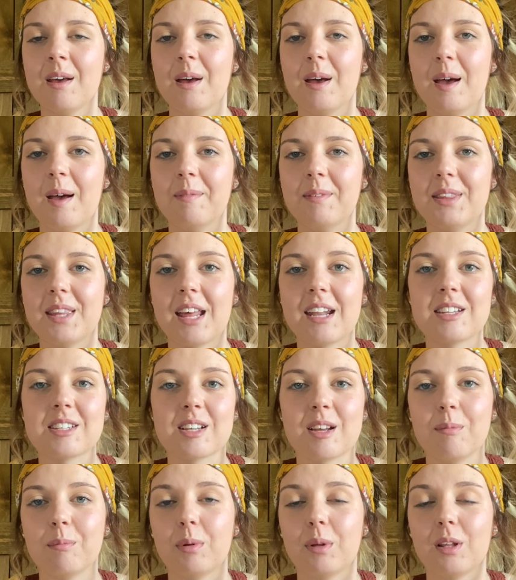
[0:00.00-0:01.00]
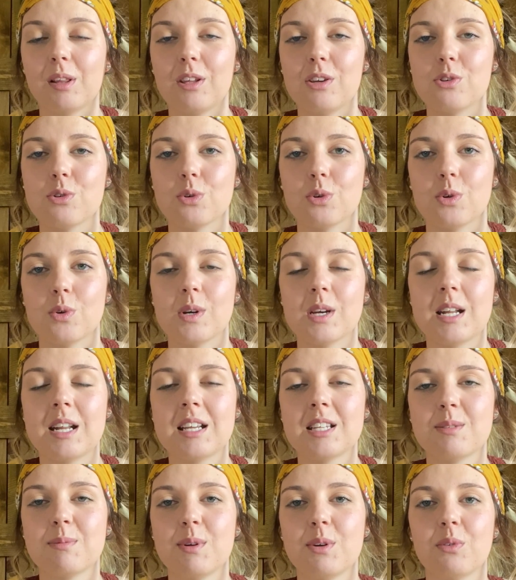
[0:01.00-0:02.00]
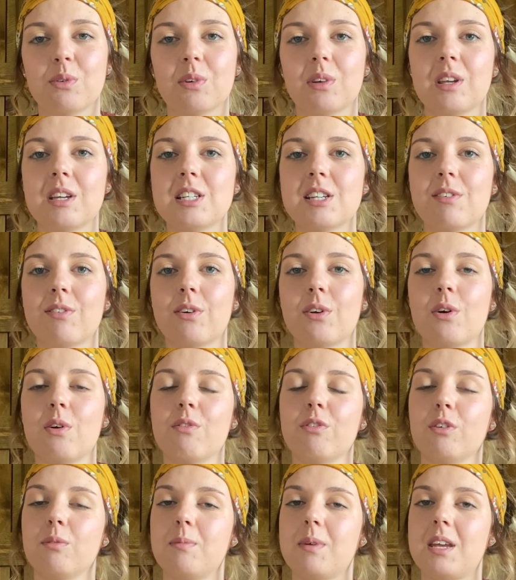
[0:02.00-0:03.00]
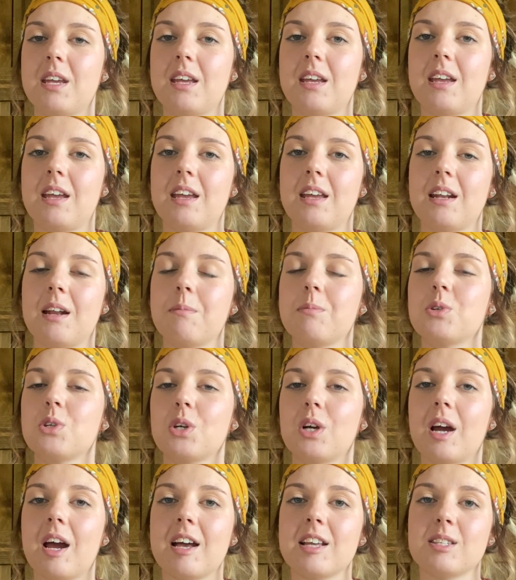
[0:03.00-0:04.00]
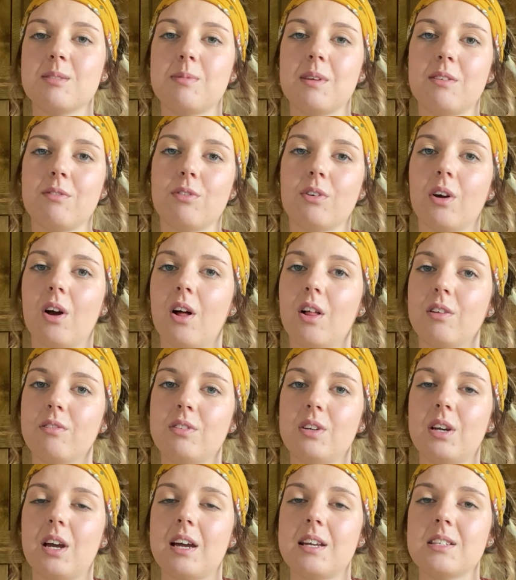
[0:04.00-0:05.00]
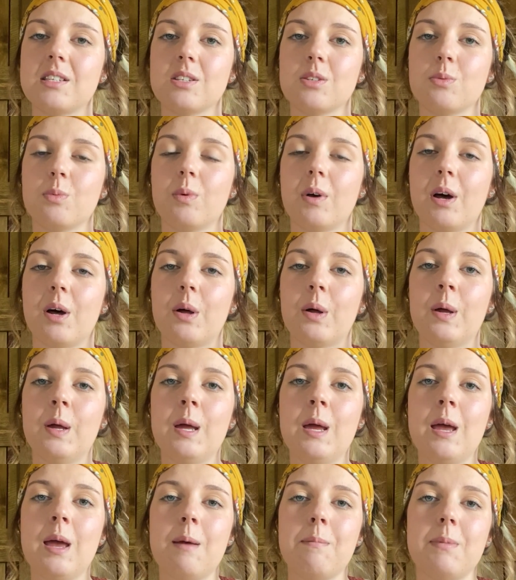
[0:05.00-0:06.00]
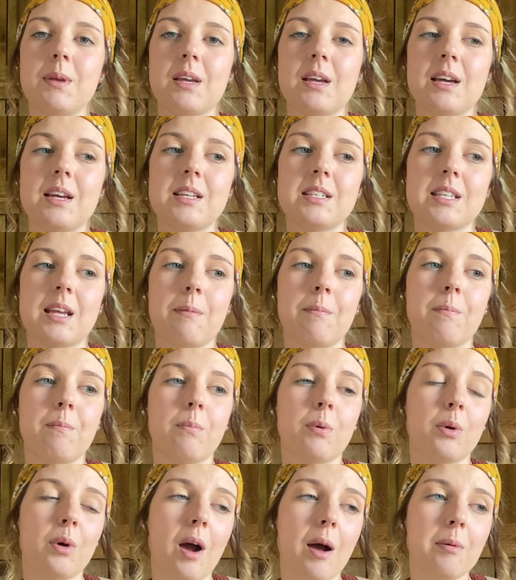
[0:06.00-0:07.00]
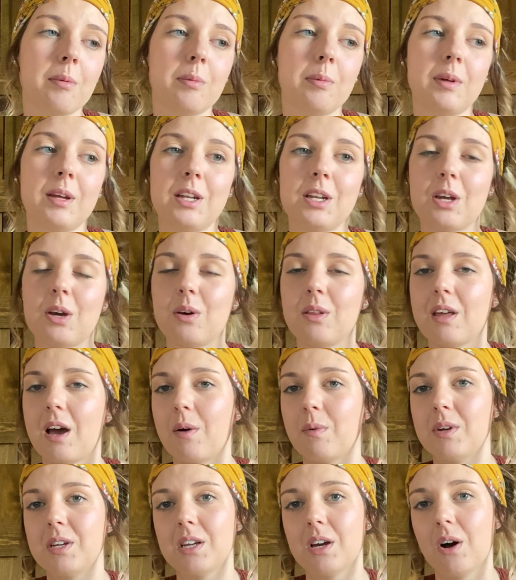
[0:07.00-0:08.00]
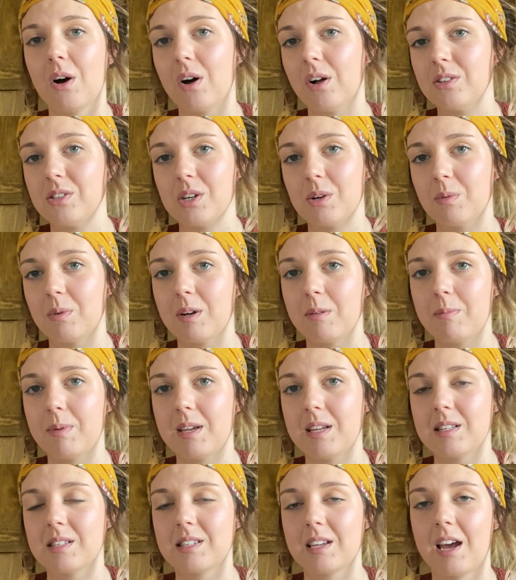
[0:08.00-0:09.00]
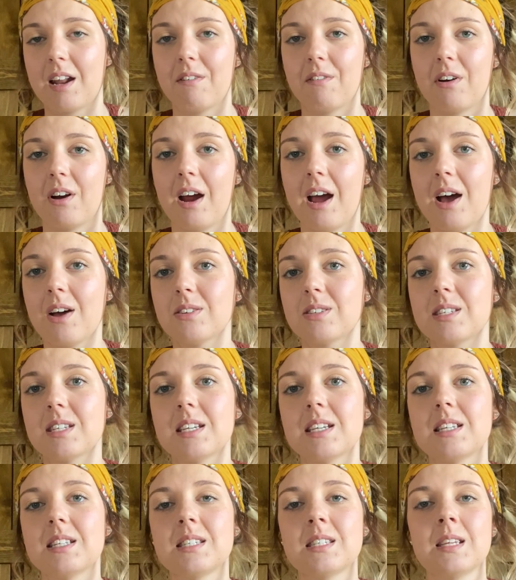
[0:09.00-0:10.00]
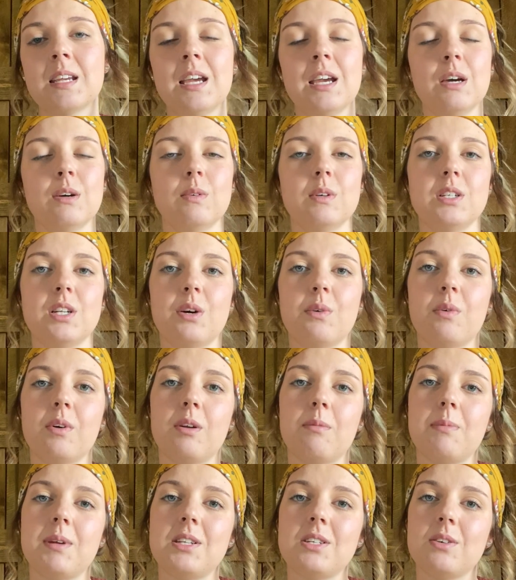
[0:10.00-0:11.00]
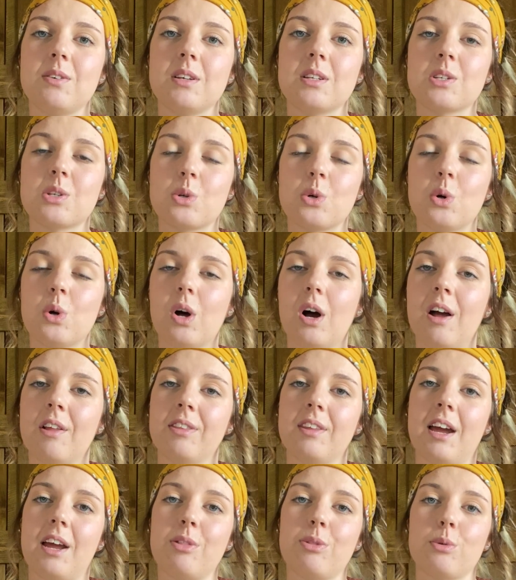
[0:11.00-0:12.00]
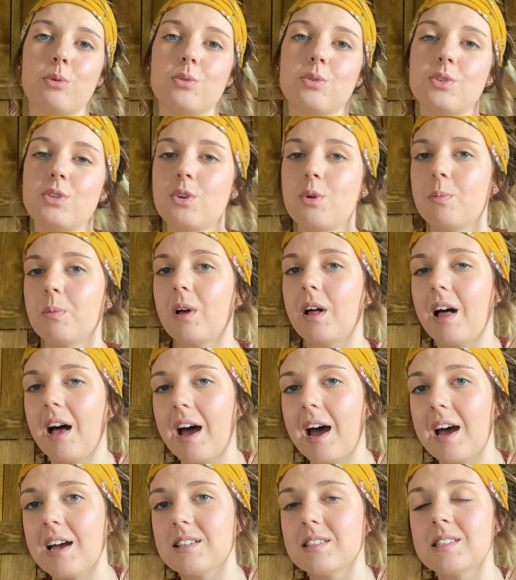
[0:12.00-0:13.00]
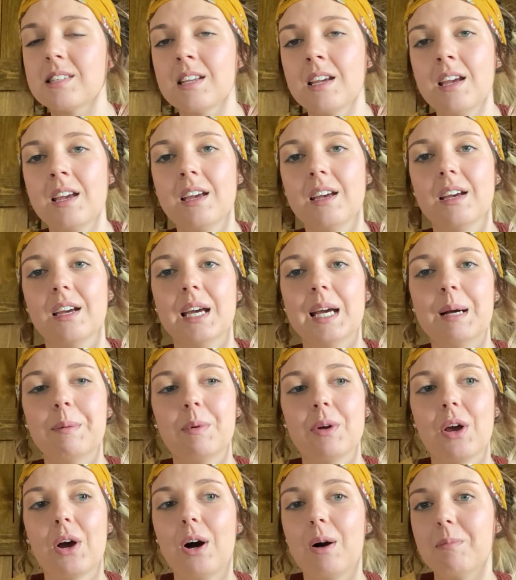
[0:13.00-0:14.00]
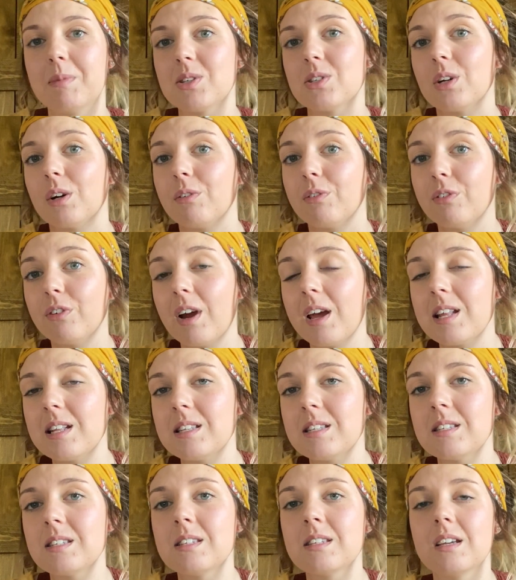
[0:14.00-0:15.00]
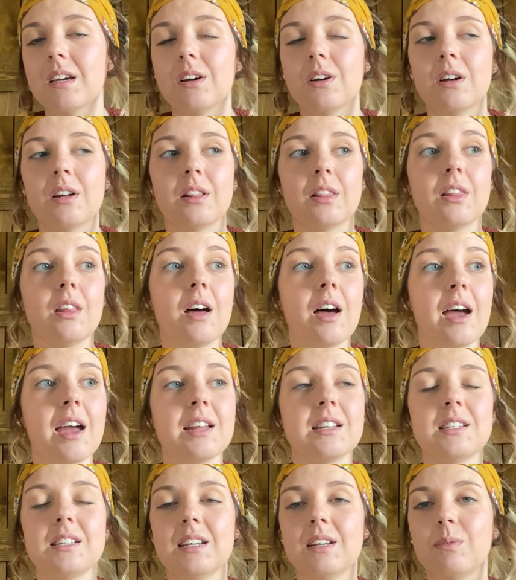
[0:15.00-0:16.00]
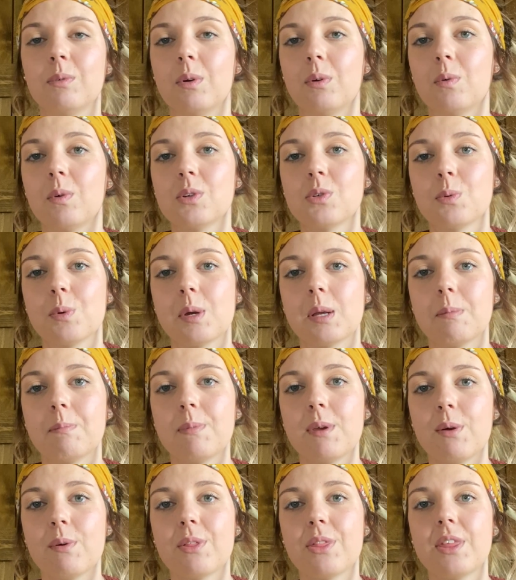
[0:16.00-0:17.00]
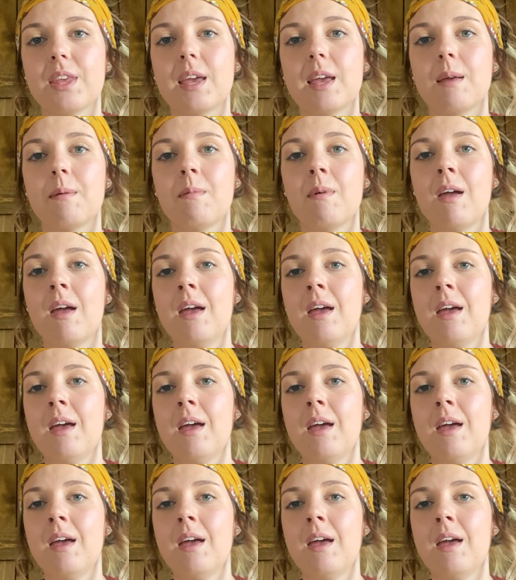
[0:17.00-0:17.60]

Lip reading: And that is completely true. It has been really difficult for me, and I'm sure it has been for all of you guys as well, because I probably know that we all don't want to be inside of our houses. We don't want to be doing school online through Zoom class. We all miss our friends a lot, and we wish we could be with them.